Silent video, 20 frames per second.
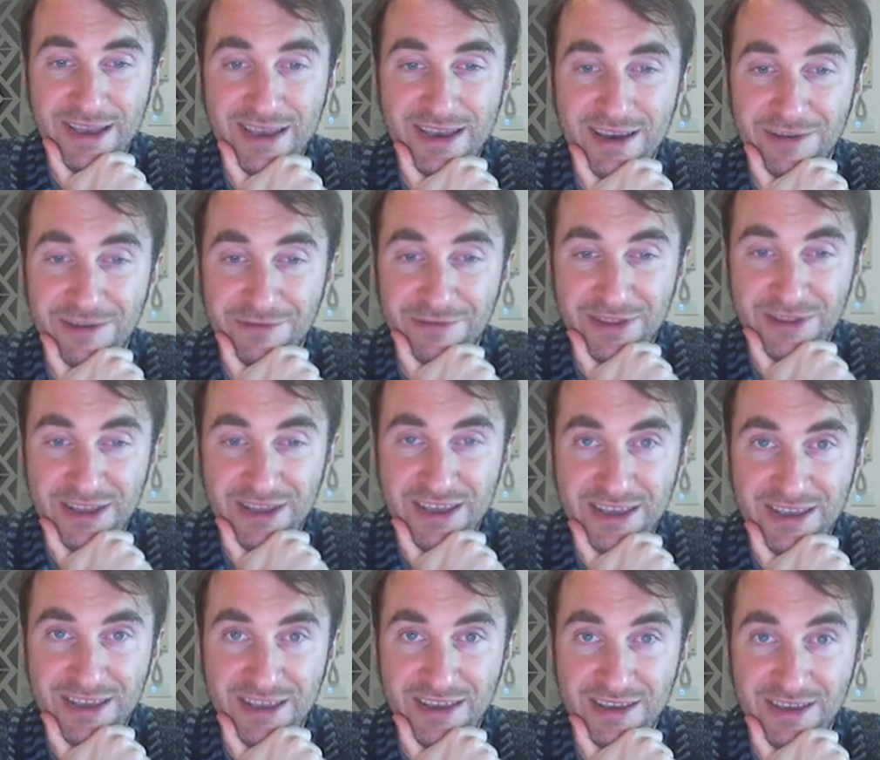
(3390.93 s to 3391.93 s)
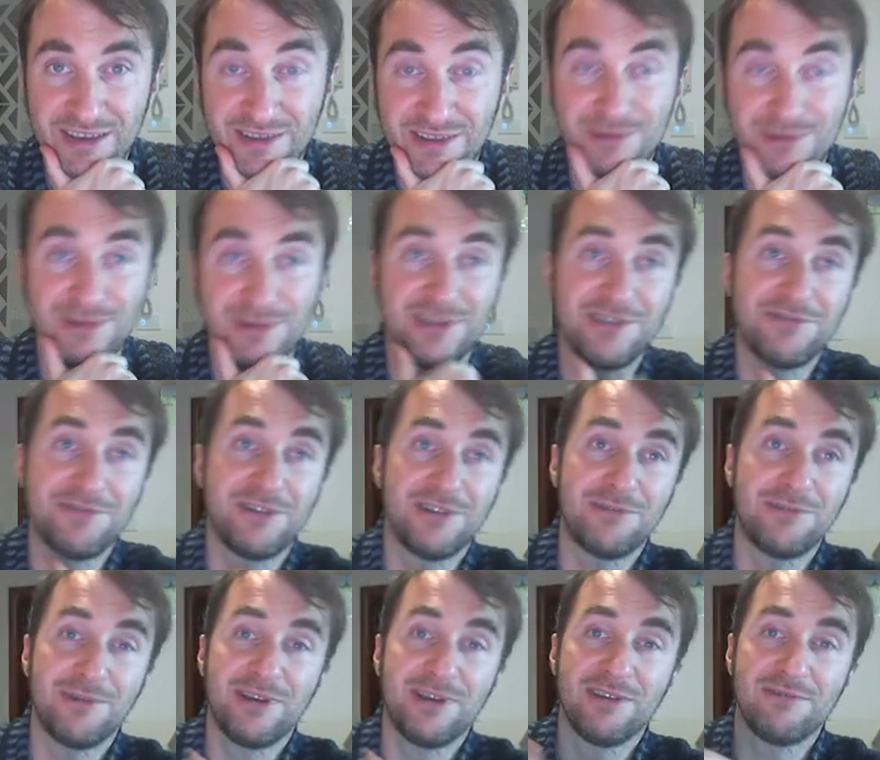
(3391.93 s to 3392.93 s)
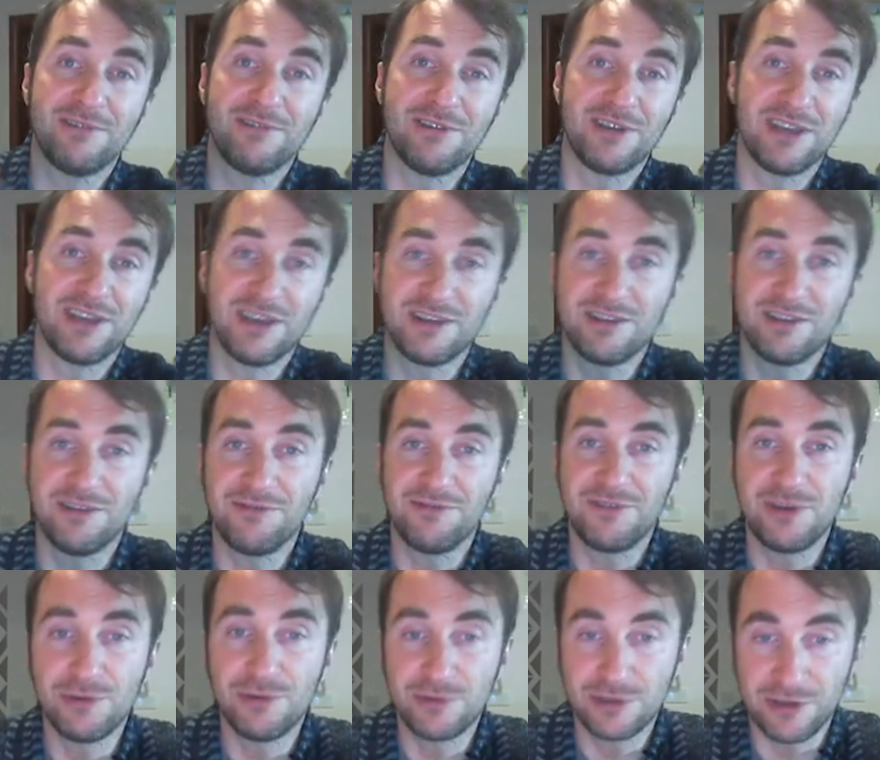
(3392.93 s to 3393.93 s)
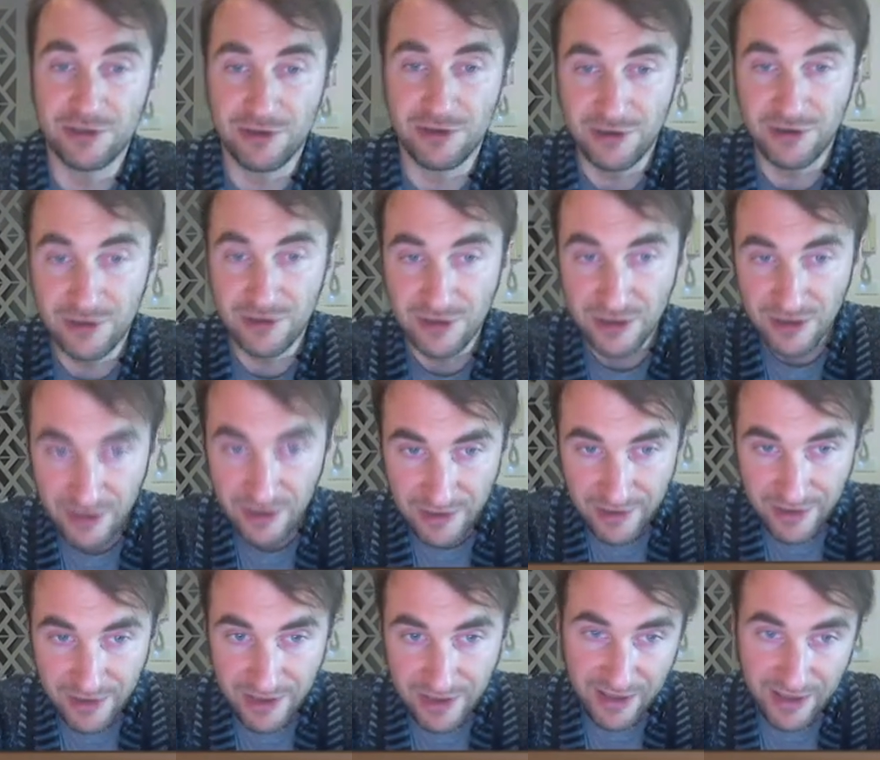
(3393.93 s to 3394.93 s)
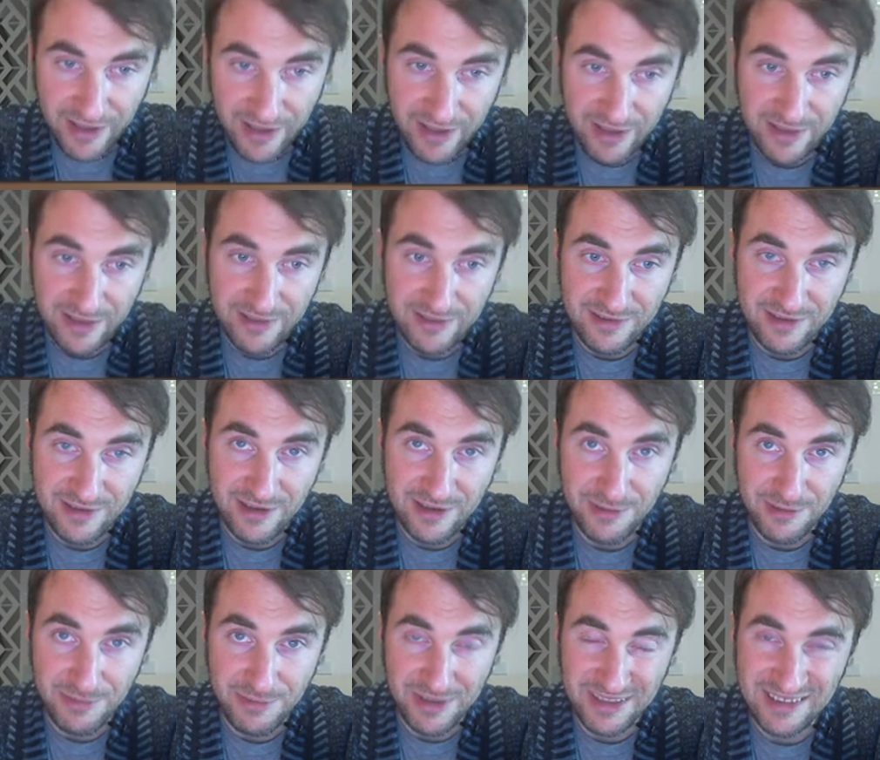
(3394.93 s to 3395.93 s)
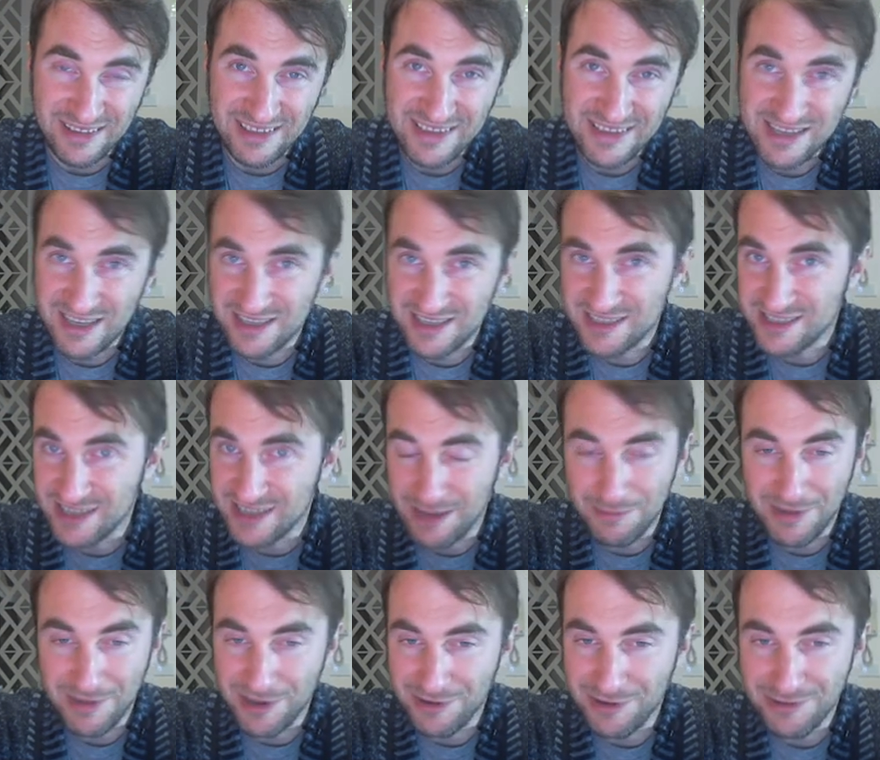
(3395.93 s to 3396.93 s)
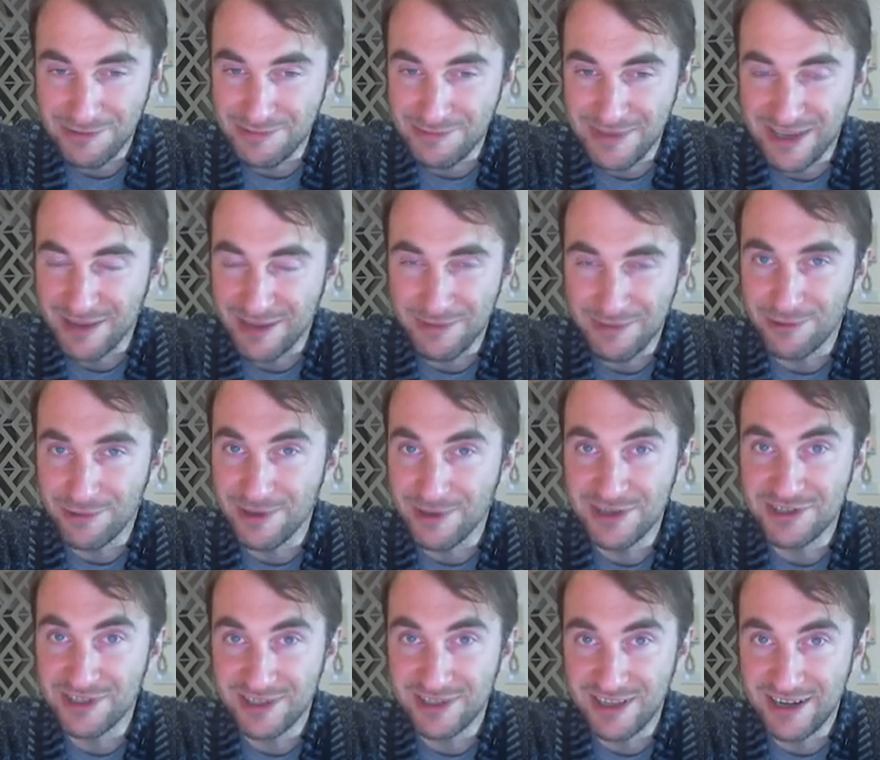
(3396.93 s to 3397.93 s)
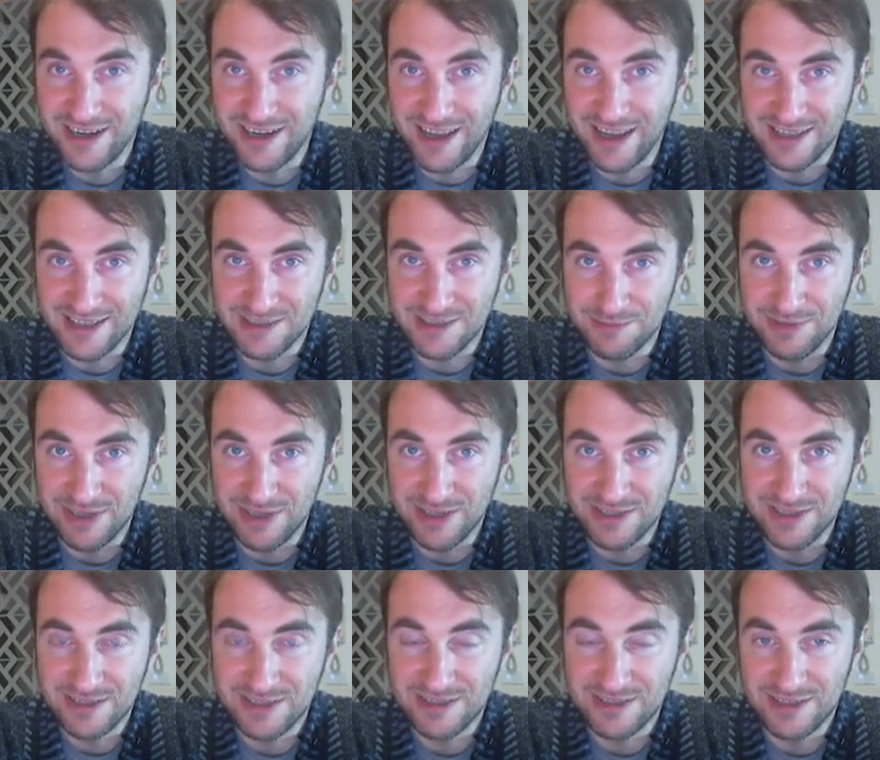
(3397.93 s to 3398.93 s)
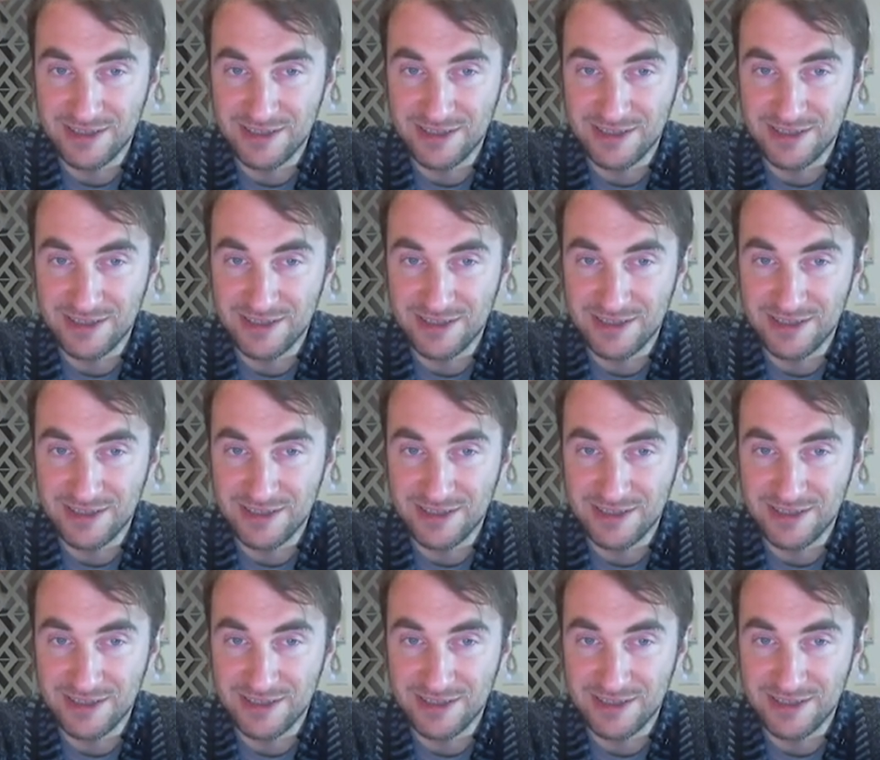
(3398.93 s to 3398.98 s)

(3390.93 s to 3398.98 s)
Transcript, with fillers: of thinking, into a different way of looking at the future, and this has somehow become a question that I ask, because it's.